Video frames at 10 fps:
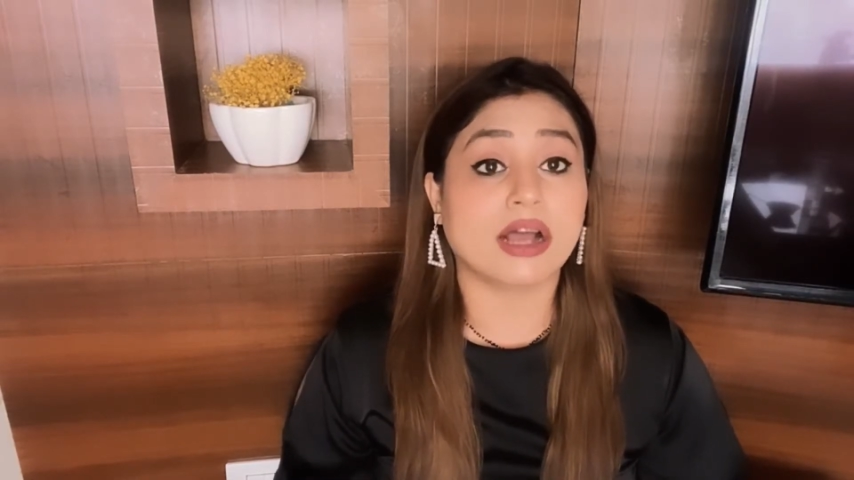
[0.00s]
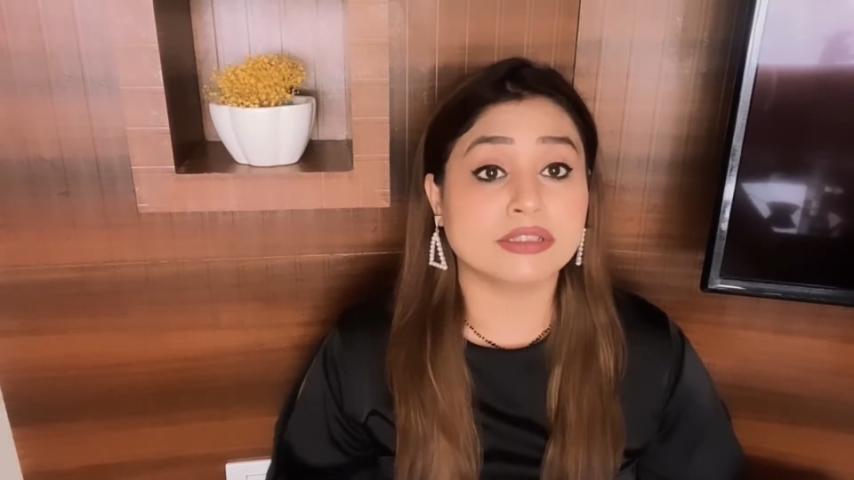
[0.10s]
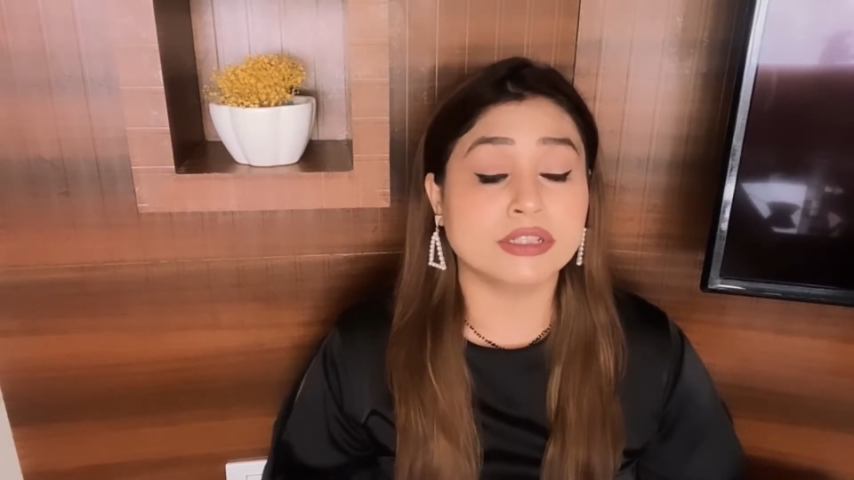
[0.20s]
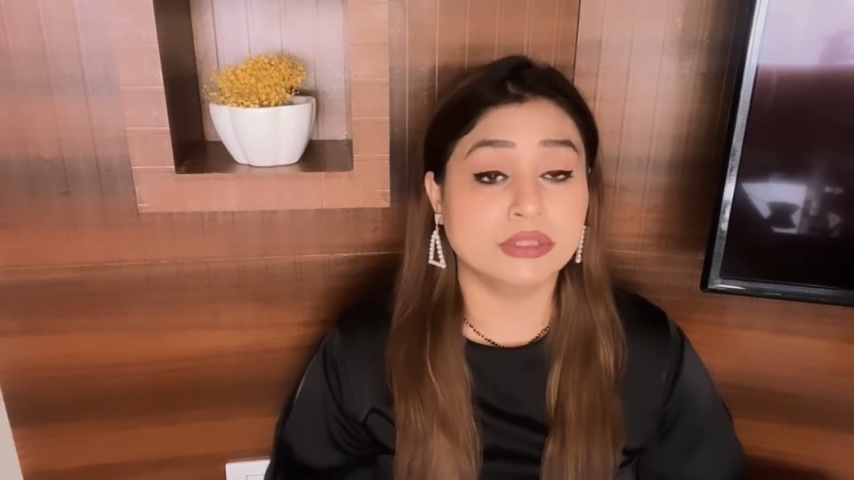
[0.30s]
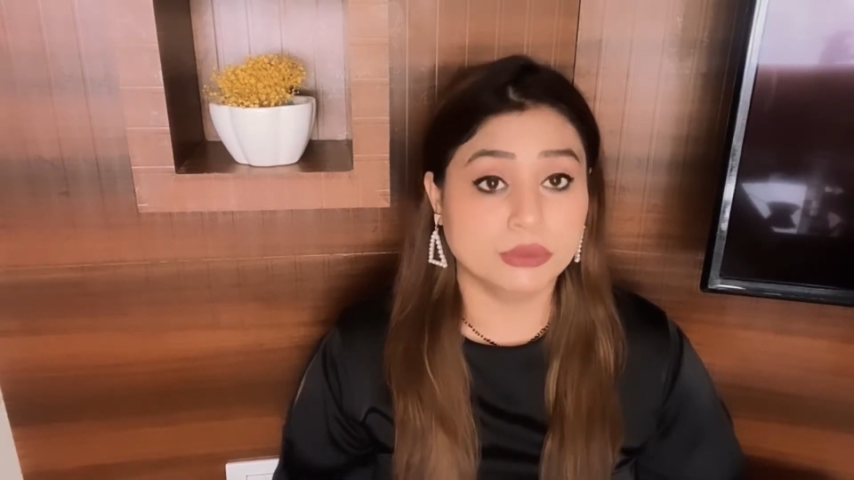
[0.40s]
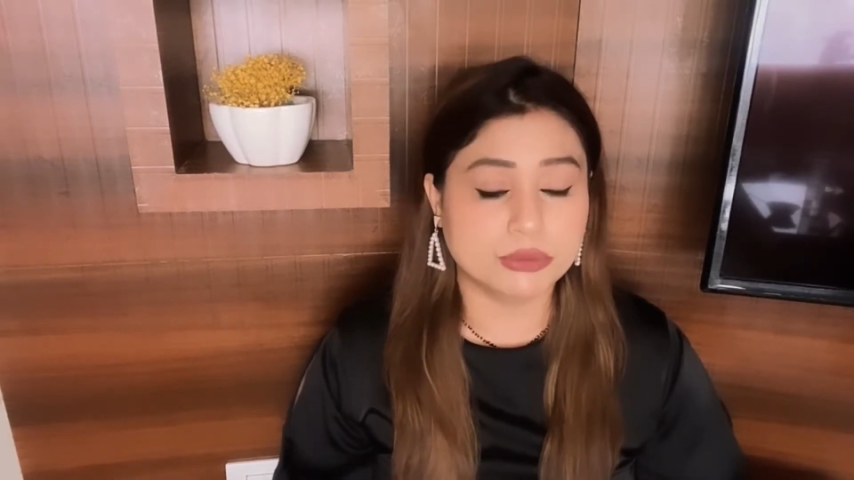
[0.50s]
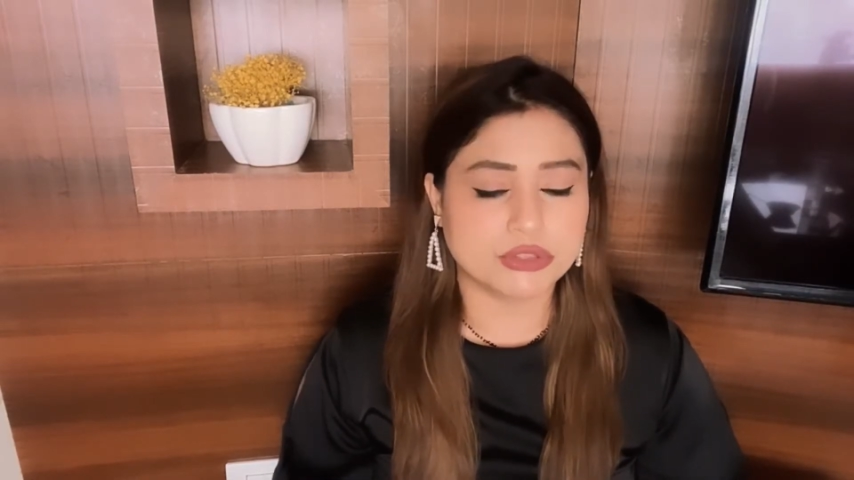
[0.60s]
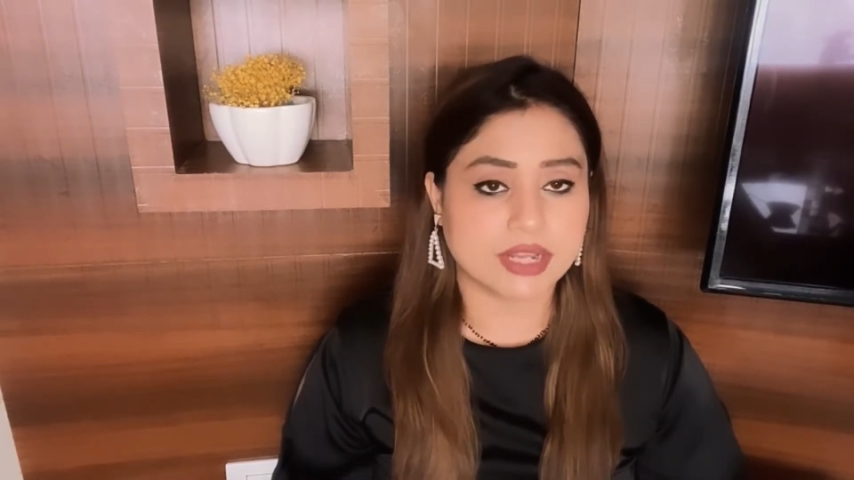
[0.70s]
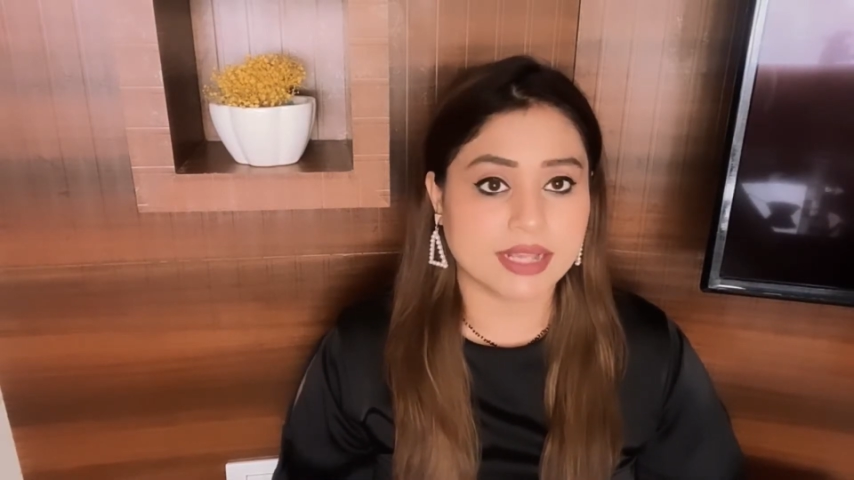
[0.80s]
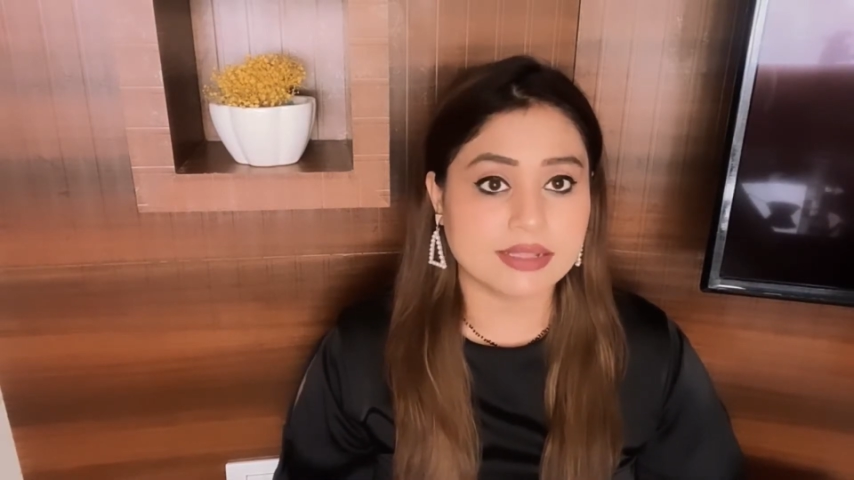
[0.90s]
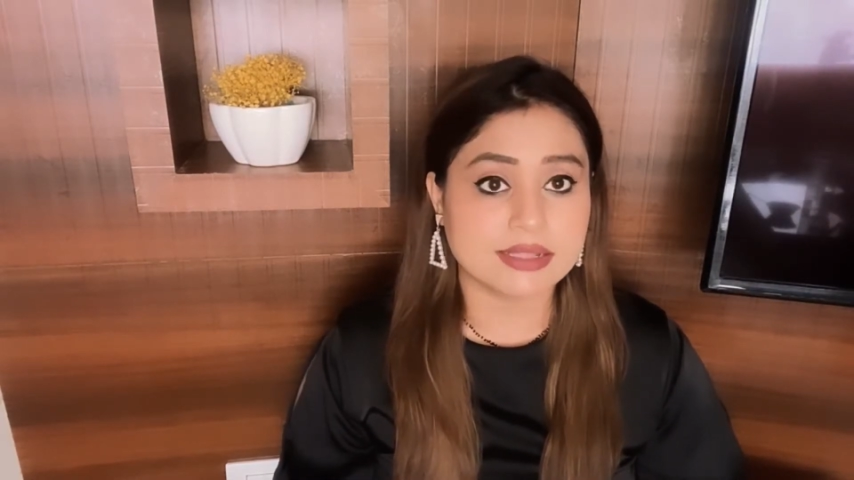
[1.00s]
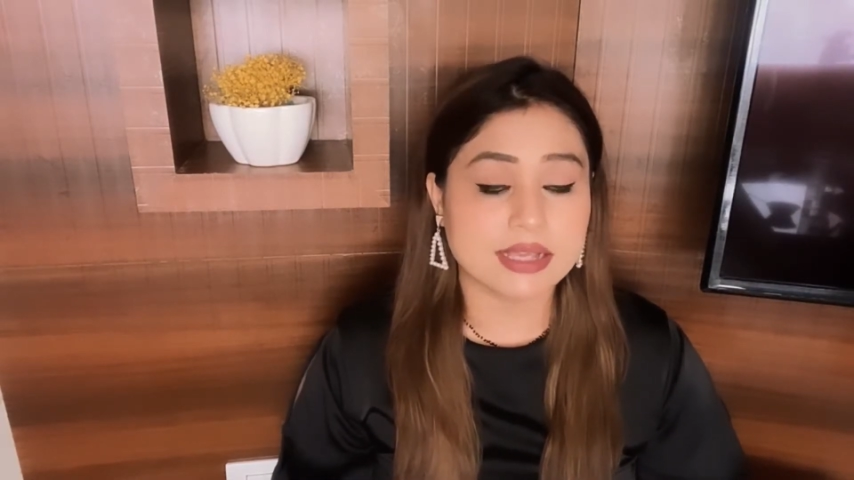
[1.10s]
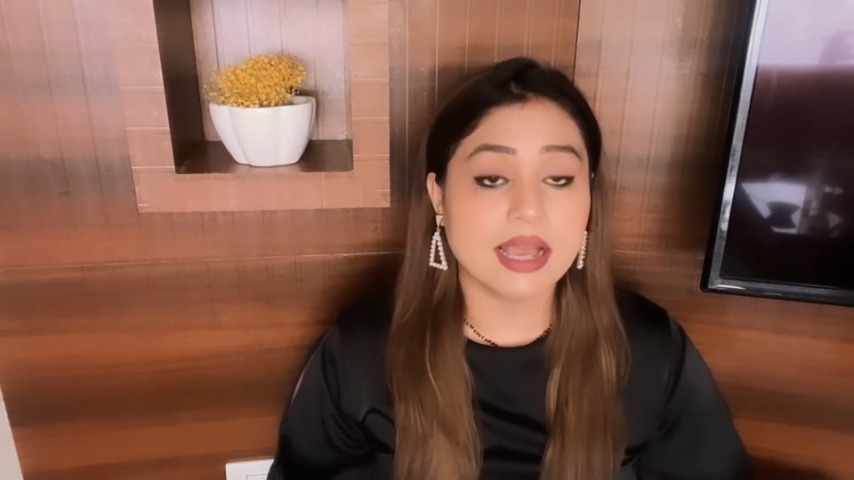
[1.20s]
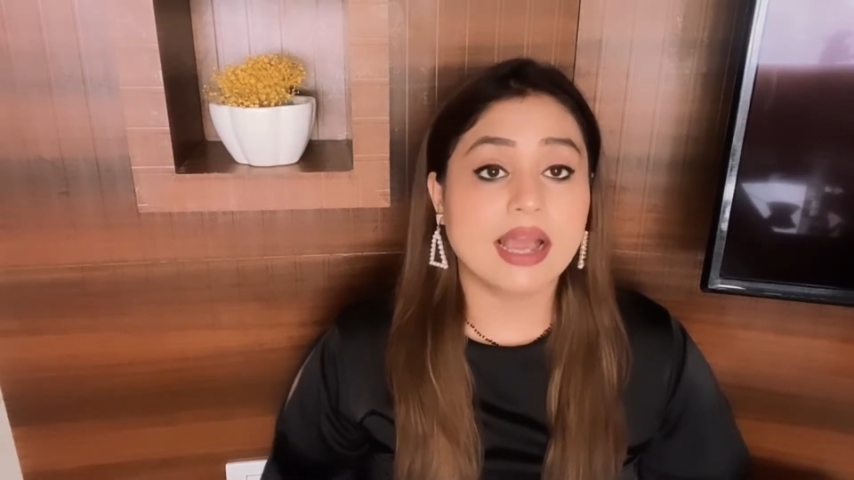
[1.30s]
other nutrients.